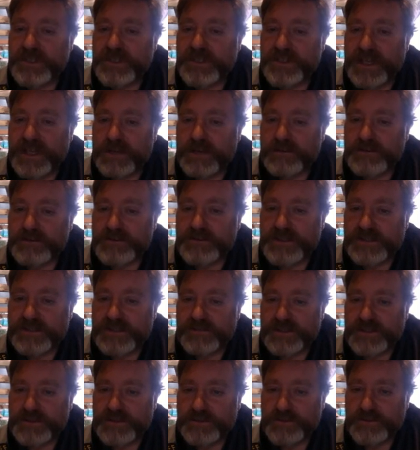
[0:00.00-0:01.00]
that now on
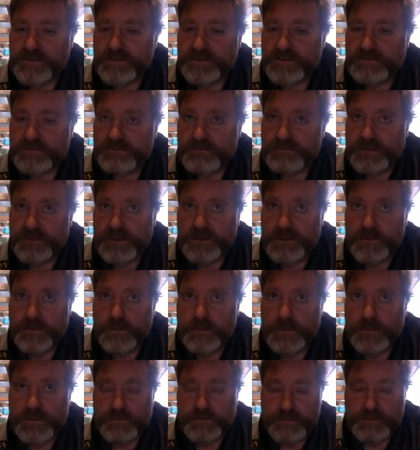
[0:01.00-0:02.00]
TV news
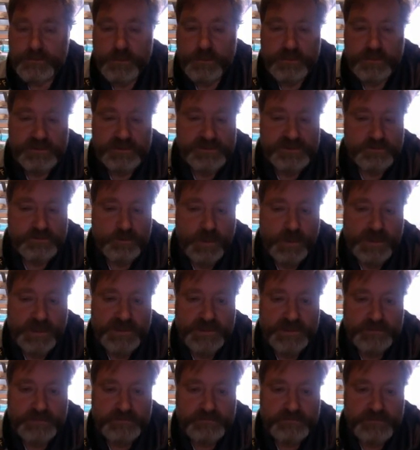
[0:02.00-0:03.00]
when the reporter's
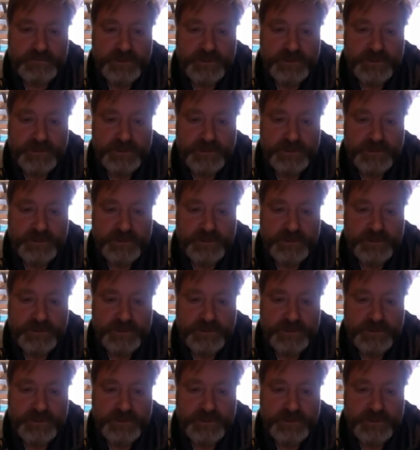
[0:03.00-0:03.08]
waiting.